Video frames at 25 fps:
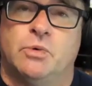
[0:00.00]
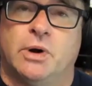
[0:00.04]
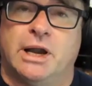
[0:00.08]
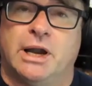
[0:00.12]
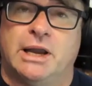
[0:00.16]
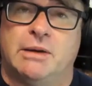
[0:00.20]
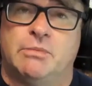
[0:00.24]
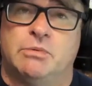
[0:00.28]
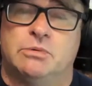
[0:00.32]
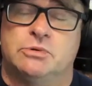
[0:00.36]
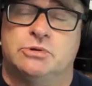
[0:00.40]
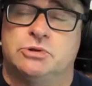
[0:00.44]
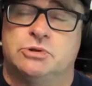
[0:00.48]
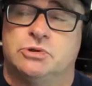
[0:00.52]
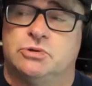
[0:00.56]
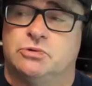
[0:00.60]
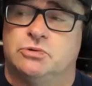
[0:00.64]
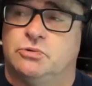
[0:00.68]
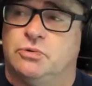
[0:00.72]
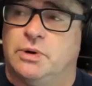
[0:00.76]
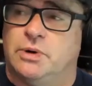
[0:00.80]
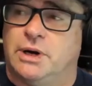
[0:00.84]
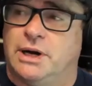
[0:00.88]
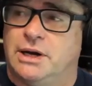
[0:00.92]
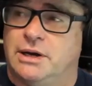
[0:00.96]
able
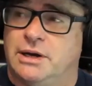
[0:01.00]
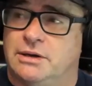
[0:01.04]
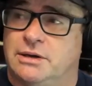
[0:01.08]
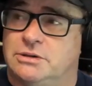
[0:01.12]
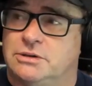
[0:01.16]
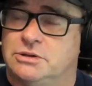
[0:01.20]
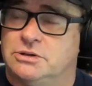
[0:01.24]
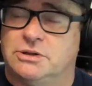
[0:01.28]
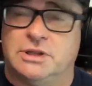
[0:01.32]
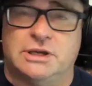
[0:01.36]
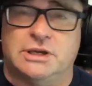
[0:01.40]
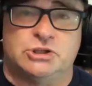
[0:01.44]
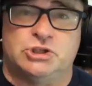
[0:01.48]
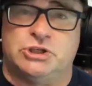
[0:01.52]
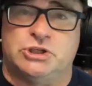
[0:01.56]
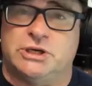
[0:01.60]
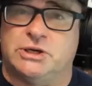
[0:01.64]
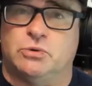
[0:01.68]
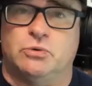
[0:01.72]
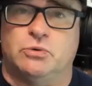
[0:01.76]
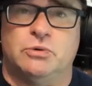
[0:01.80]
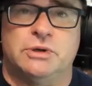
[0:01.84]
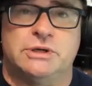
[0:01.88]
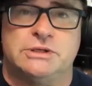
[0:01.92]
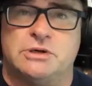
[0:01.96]
to, they shared
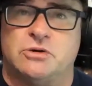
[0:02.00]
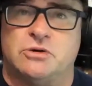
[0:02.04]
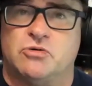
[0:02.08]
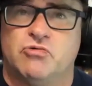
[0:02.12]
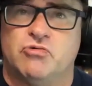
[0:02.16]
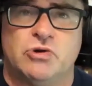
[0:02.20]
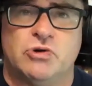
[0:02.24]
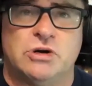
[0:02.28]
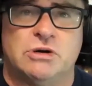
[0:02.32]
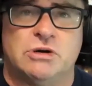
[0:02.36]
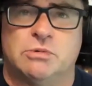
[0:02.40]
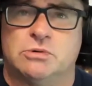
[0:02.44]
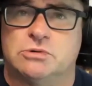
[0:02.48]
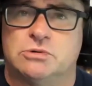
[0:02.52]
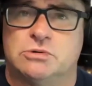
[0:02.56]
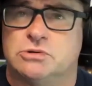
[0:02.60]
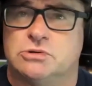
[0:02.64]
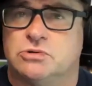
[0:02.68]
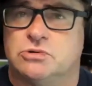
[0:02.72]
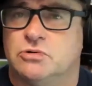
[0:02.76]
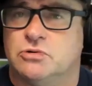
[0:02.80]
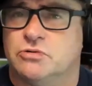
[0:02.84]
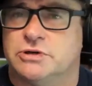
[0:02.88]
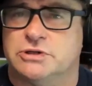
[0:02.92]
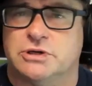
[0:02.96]
all these incredible
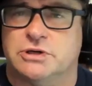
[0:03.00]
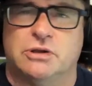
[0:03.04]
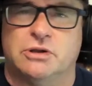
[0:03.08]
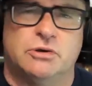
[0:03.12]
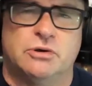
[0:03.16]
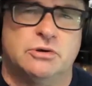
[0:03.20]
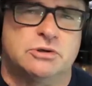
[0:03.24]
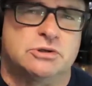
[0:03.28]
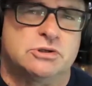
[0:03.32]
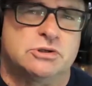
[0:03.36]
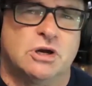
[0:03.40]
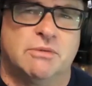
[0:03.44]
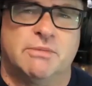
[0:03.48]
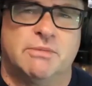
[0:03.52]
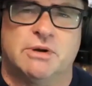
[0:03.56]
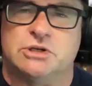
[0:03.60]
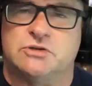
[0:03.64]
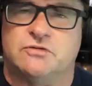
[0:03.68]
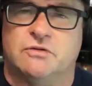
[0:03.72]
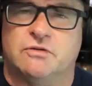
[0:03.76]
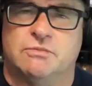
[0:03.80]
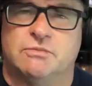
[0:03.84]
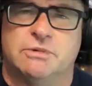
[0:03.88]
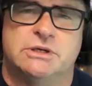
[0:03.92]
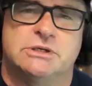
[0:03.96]
stories. I learned so
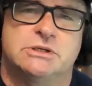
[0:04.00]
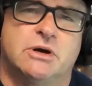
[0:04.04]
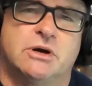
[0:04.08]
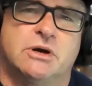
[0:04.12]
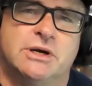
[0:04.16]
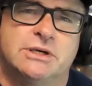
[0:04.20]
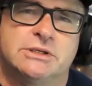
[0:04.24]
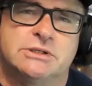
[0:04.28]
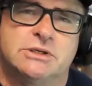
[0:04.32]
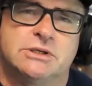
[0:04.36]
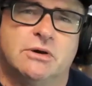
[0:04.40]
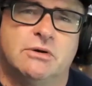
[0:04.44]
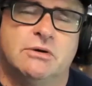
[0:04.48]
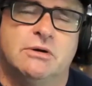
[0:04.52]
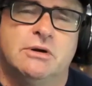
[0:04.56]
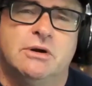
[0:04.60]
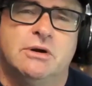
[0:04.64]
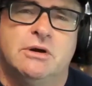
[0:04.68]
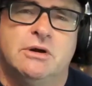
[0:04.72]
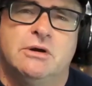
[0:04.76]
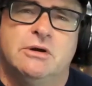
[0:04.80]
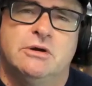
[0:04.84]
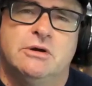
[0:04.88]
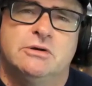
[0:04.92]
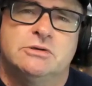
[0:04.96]
much from these guys. So
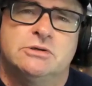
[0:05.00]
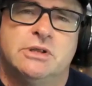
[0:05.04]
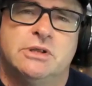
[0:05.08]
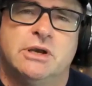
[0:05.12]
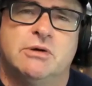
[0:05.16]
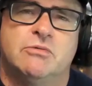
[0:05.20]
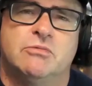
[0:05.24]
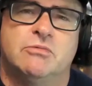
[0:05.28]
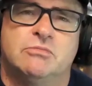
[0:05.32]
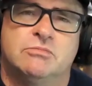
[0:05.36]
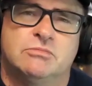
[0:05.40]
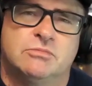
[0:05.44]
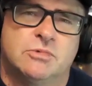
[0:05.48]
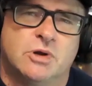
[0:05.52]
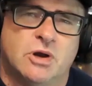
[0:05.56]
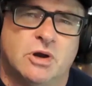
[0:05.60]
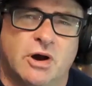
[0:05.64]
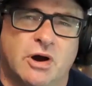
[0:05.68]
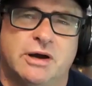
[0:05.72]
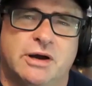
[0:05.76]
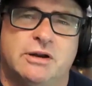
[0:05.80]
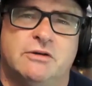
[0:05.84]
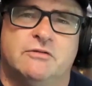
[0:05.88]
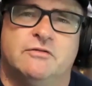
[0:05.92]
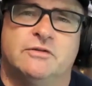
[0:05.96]
that
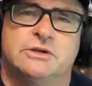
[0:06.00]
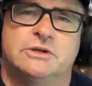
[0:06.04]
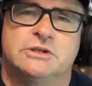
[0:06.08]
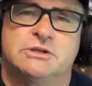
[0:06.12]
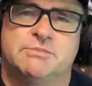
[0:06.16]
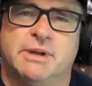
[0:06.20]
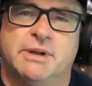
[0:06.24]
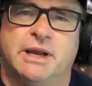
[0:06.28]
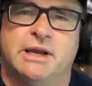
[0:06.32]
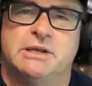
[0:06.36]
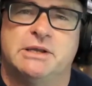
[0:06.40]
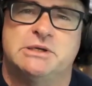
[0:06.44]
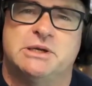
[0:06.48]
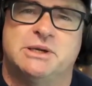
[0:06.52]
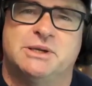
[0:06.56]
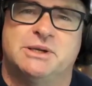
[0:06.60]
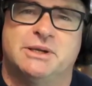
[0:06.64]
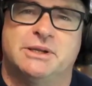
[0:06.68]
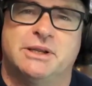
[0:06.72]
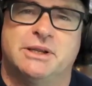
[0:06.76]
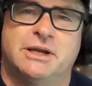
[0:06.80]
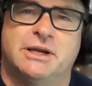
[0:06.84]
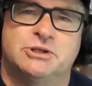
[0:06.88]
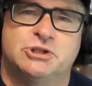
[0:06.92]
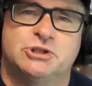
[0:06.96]
kind of explains it in
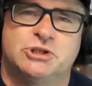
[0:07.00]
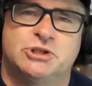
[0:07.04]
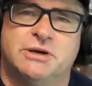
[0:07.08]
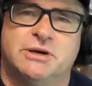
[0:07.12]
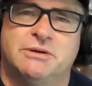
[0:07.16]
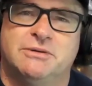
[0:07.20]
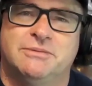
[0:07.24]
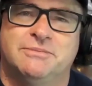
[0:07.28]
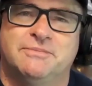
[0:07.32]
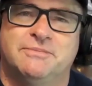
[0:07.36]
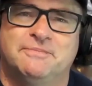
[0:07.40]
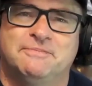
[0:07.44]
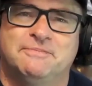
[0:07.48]
a nutshell.